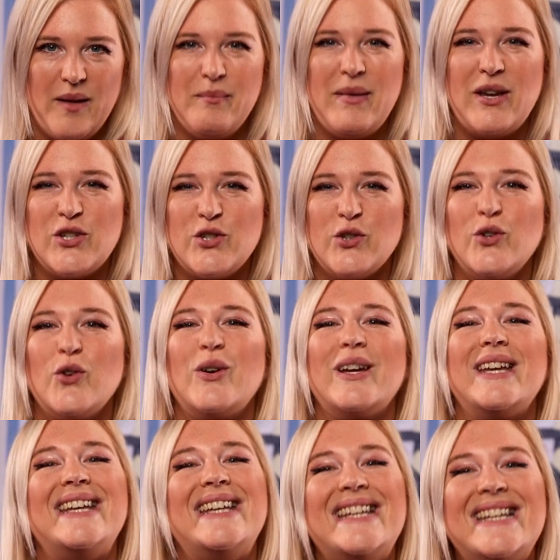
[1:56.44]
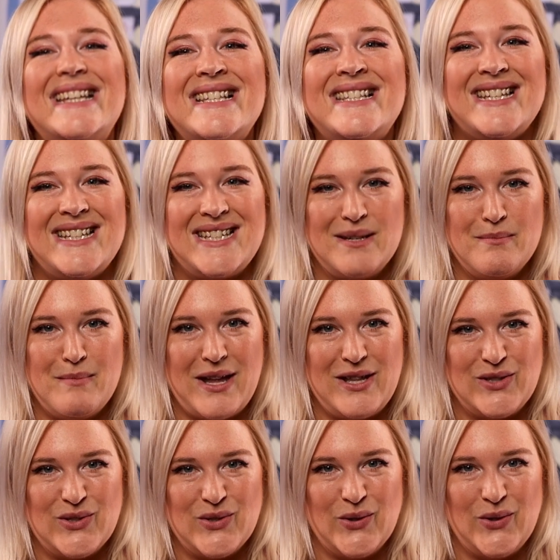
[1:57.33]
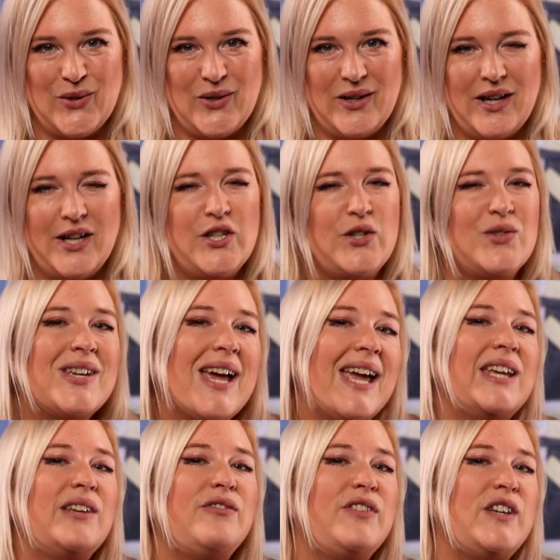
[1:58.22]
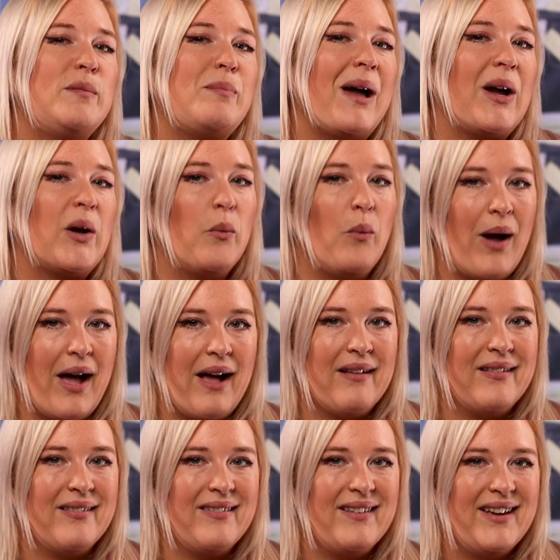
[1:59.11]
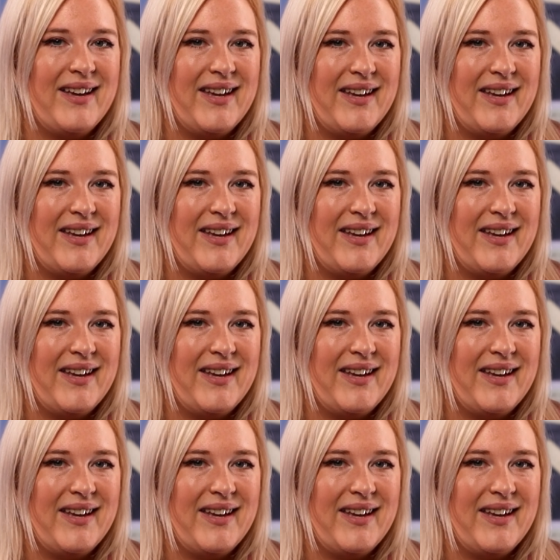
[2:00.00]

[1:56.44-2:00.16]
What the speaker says: Make sure you're easy to mentor and you take feedback well.